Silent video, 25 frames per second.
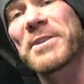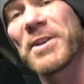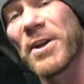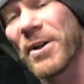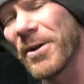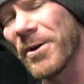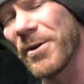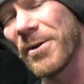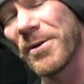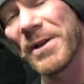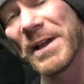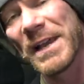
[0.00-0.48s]

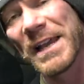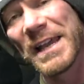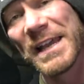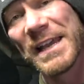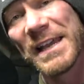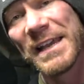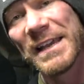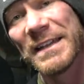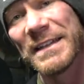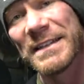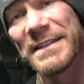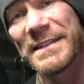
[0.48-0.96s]
So
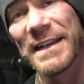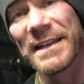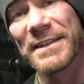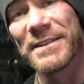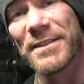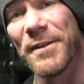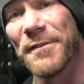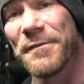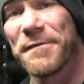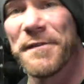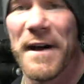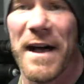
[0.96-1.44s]

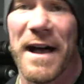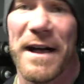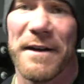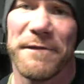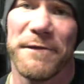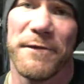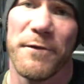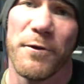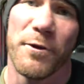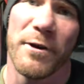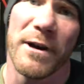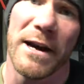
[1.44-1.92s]

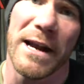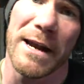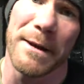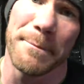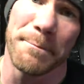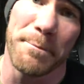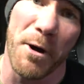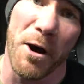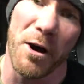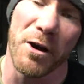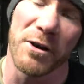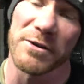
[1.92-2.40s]
605 for a
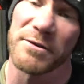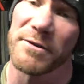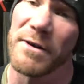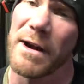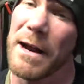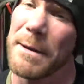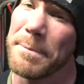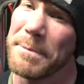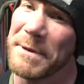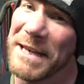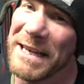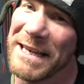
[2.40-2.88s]
pause
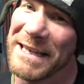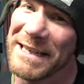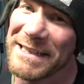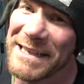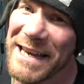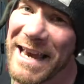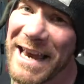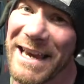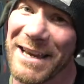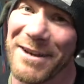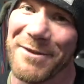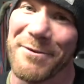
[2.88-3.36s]
rep
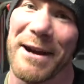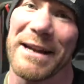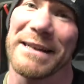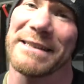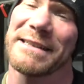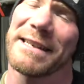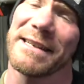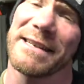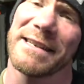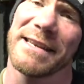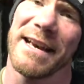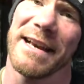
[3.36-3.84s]
is a great
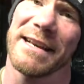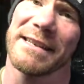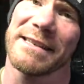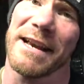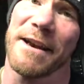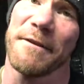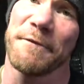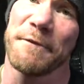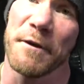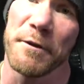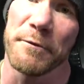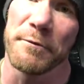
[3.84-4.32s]
success.
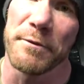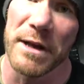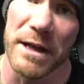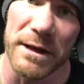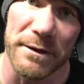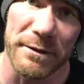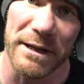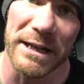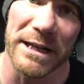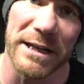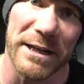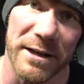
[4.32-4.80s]
I feel
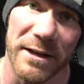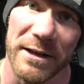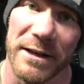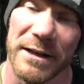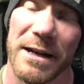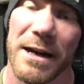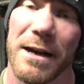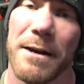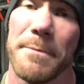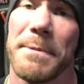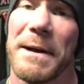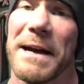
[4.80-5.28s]
really, really
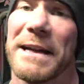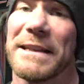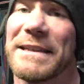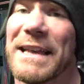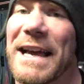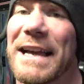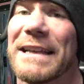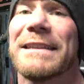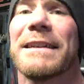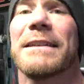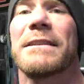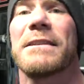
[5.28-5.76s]
good about
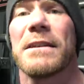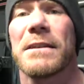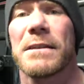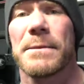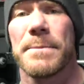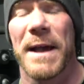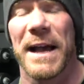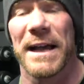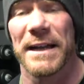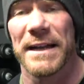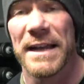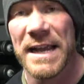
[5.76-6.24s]
that. That's just
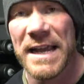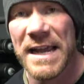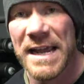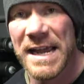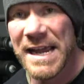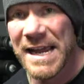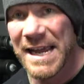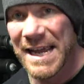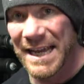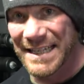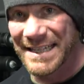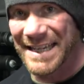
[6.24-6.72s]
about
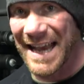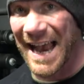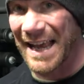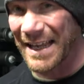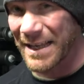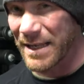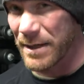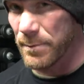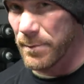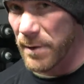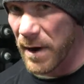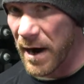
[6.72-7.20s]

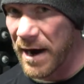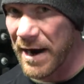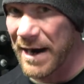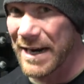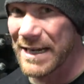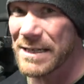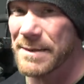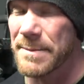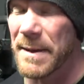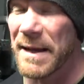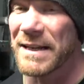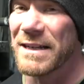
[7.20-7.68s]
exactly where I
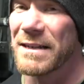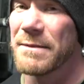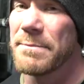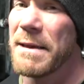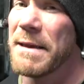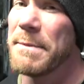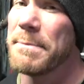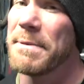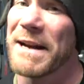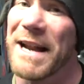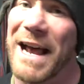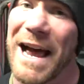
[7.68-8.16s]
expected to
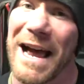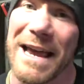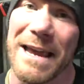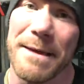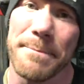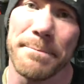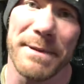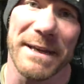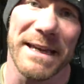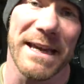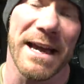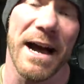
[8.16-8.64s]
be, but I
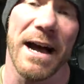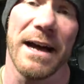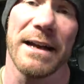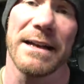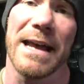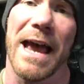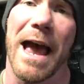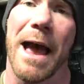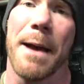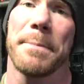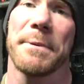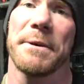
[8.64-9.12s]
am beyond
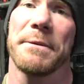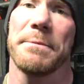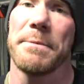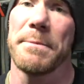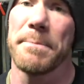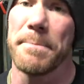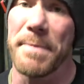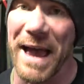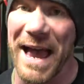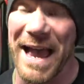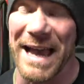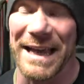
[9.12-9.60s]
happy to be
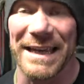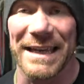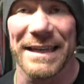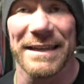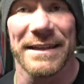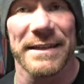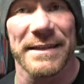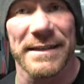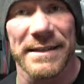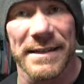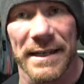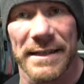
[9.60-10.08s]
back
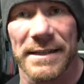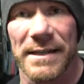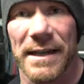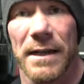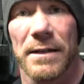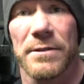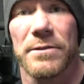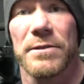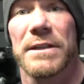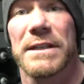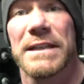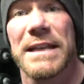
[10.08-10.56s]
in the
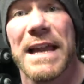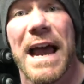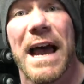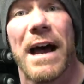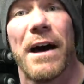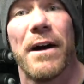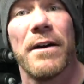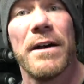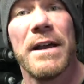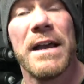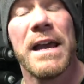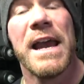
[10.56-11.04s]
600s.
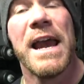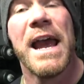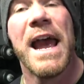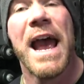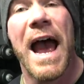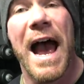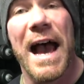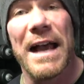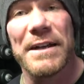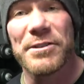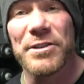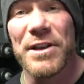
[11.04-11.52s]
Now,
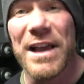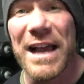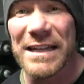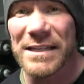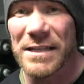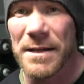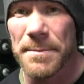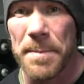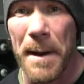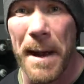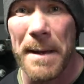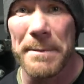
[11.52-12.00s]
as you
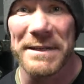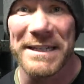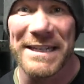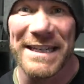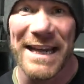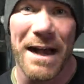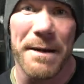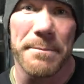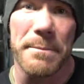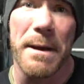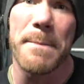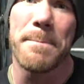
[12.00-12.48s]
guys can probably
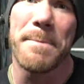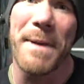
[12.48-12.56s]
tell, my